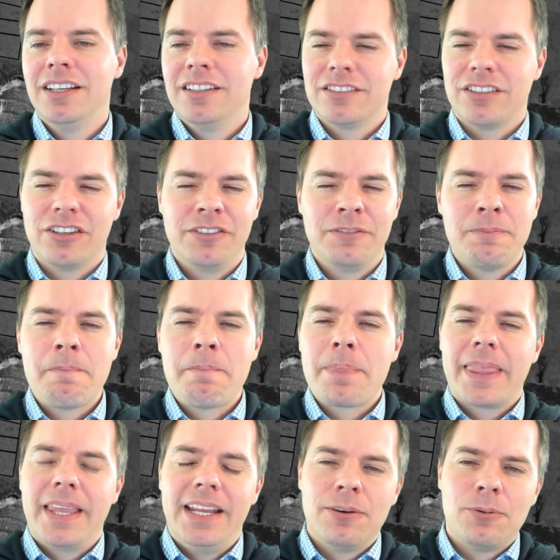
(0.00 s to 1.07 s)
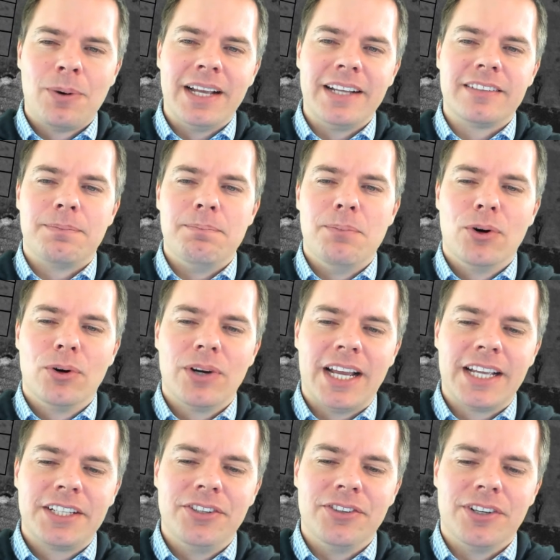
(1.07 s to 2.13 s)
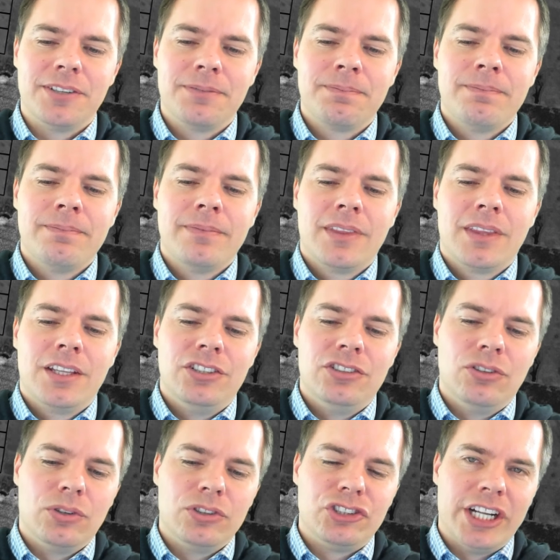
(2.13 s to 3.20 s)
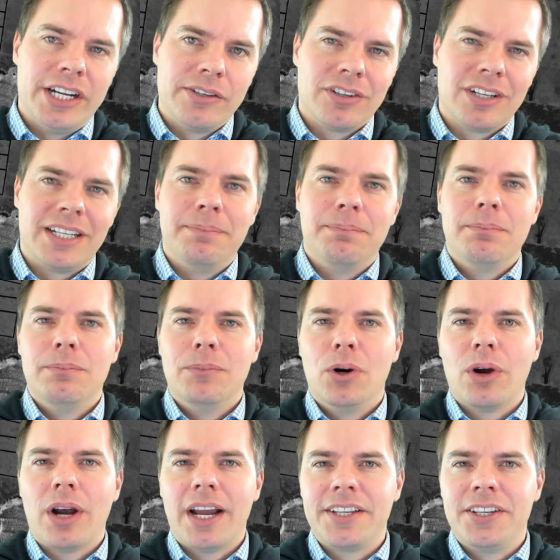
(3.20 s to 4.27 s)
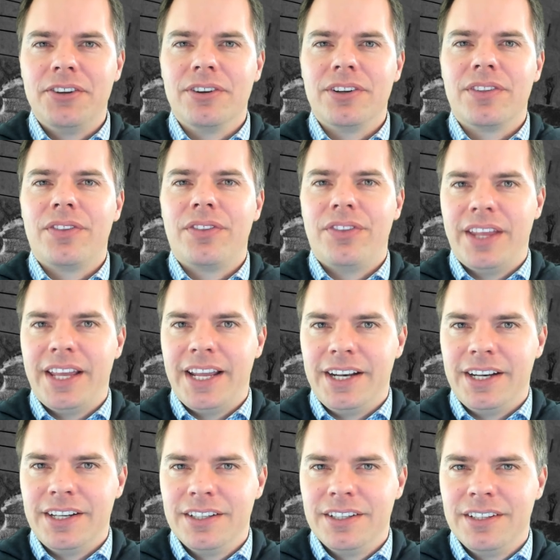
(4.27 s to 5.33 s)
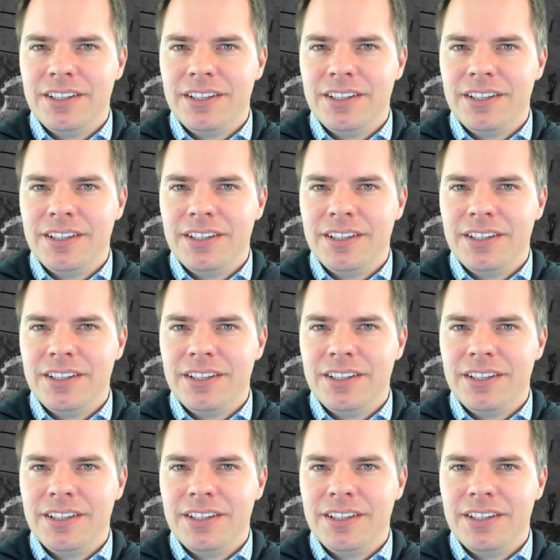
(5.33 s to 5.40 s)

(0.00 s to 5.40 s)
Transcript: So in a way, it's more accurate, or generally more accurate, than